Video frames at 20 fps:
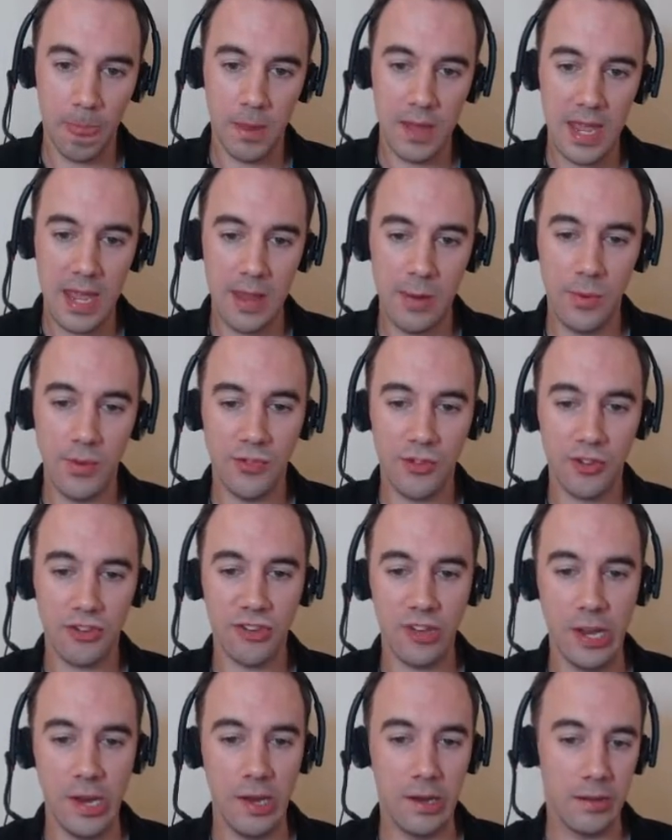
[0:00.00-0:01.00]
here we've just
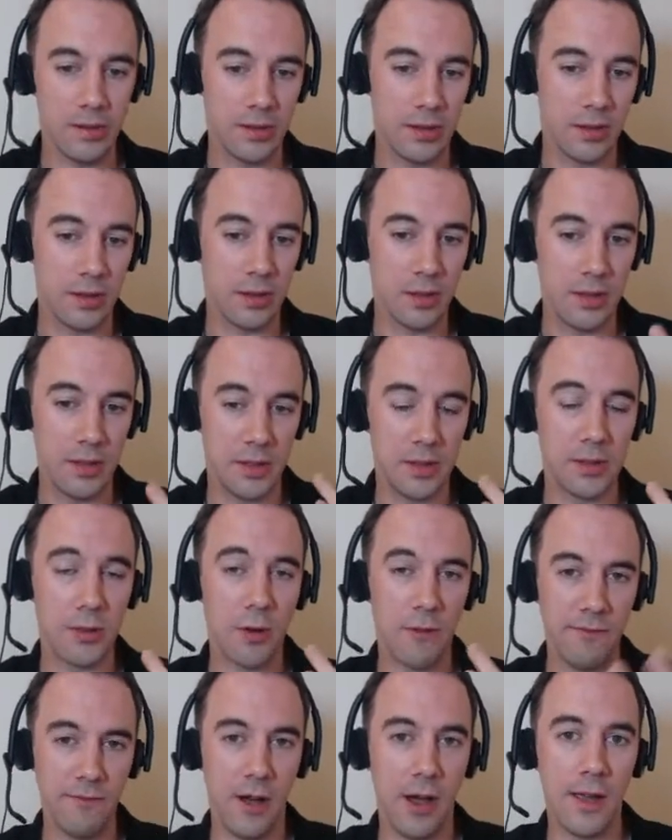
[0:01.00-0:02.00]
seen, so that this has
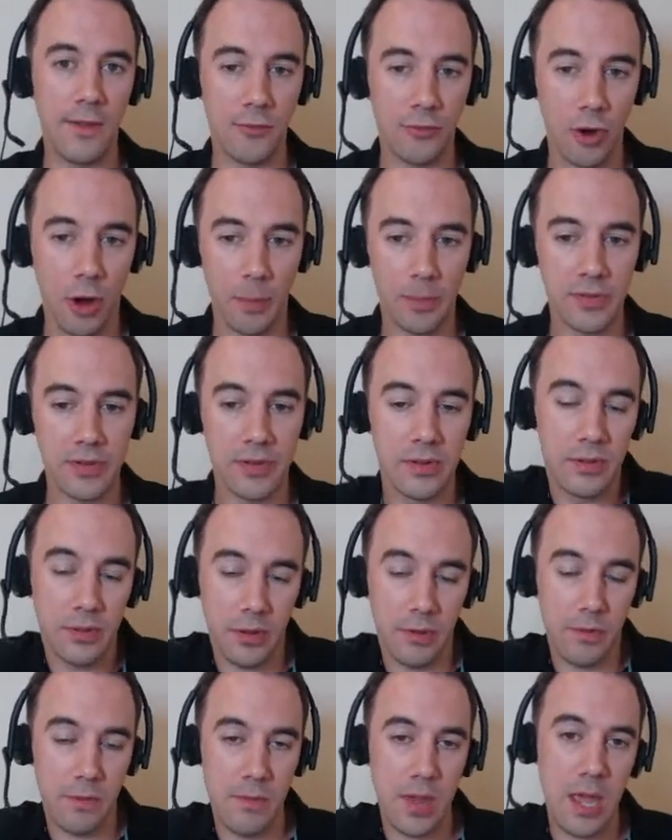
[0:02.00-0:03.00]
got 5 drops.
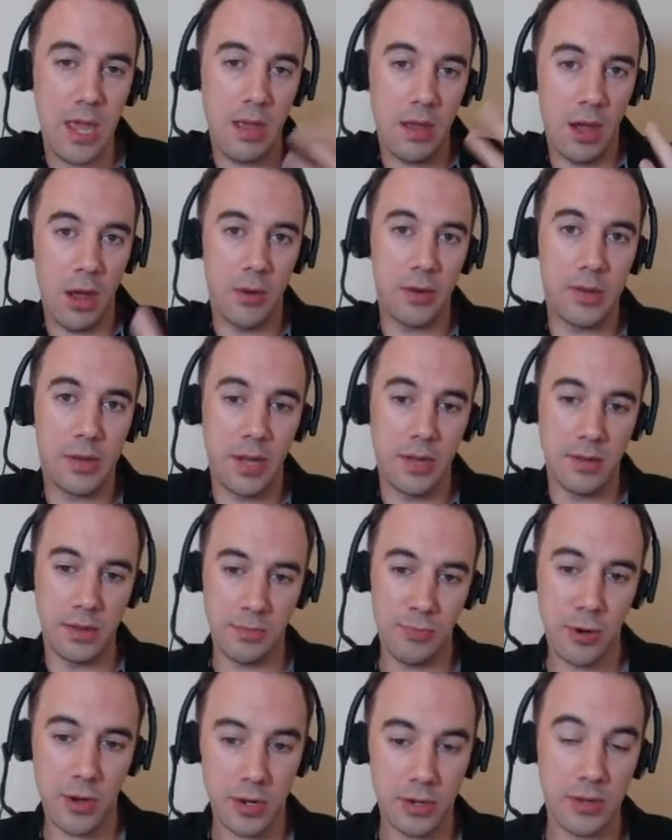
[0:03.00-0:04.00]
So for me, I would say this
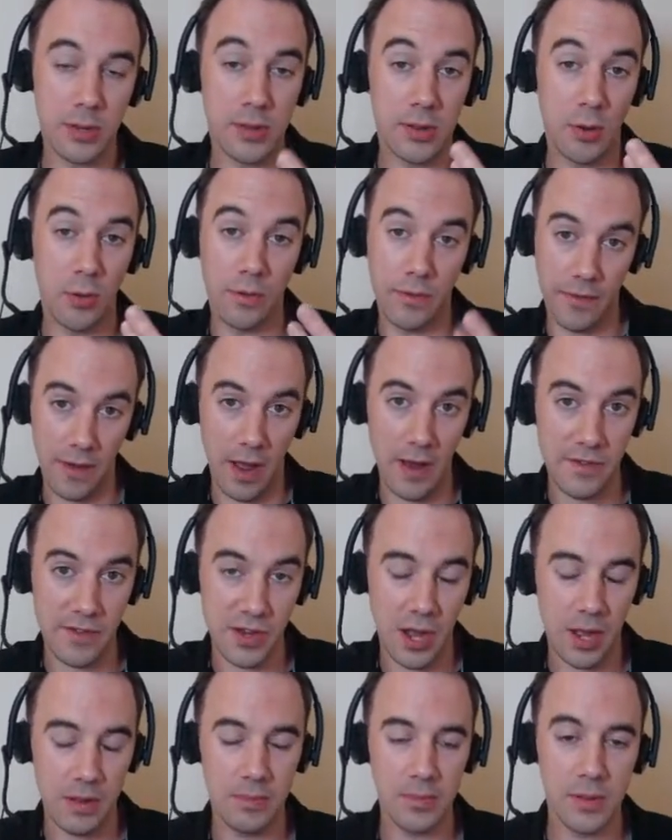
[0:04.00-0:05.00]
product has sold 5
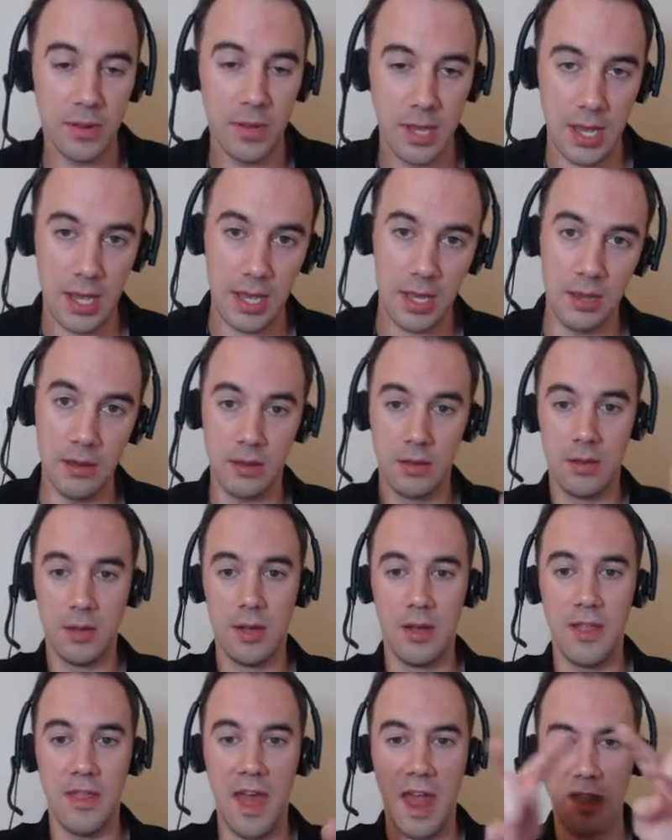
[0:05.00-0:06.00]
times in
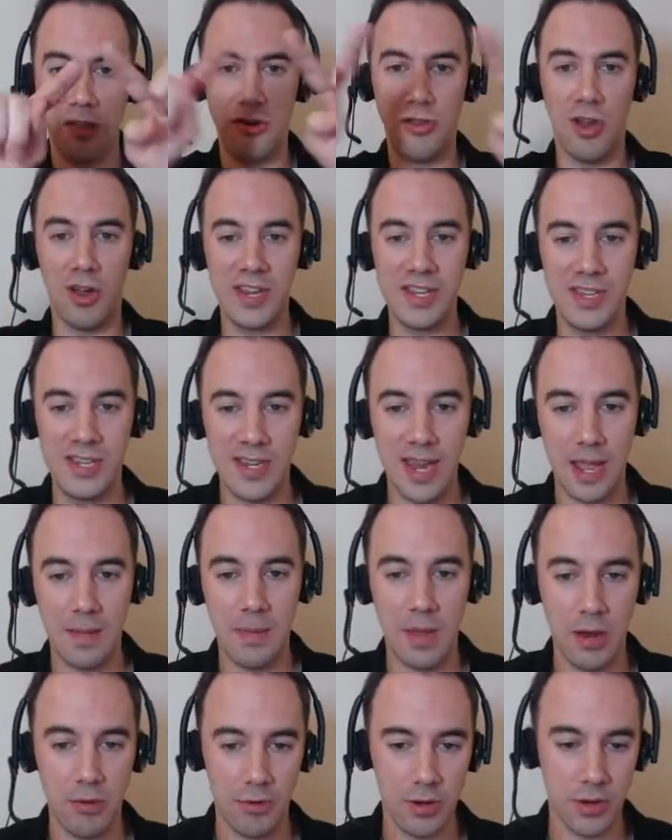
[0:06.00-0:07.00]
that 90-day
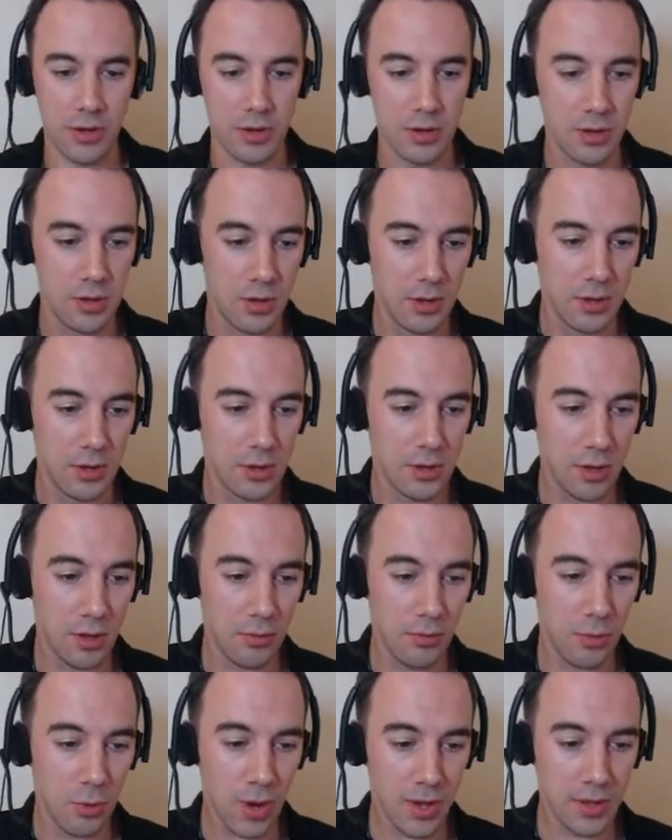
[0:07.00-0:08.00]
period. So
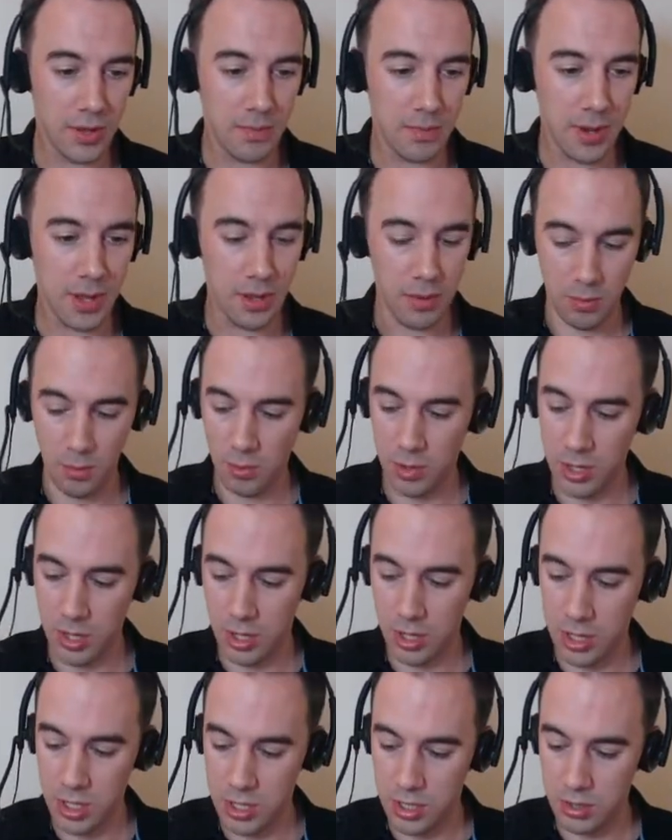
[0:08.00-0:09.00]
quite simply, what you're
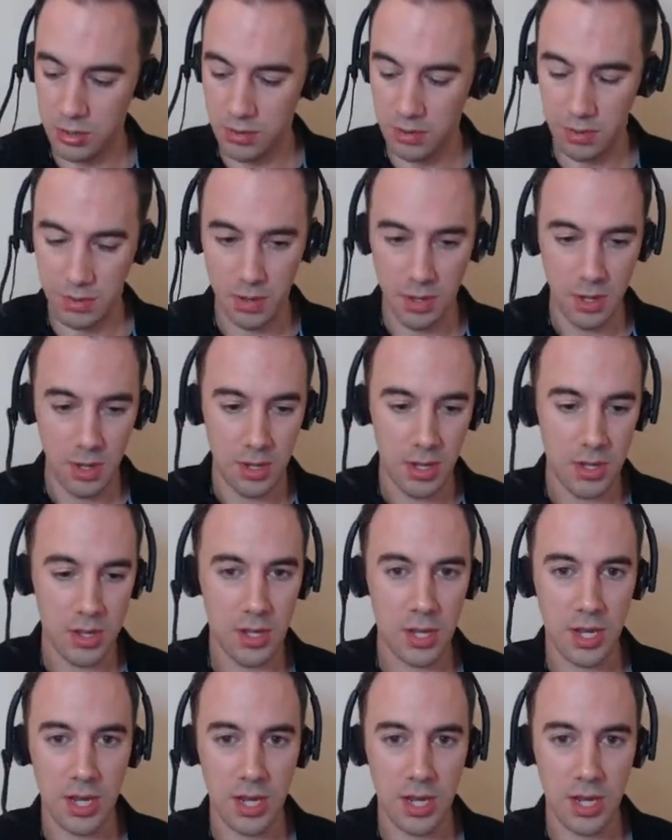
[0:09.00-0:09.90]
going to do, you're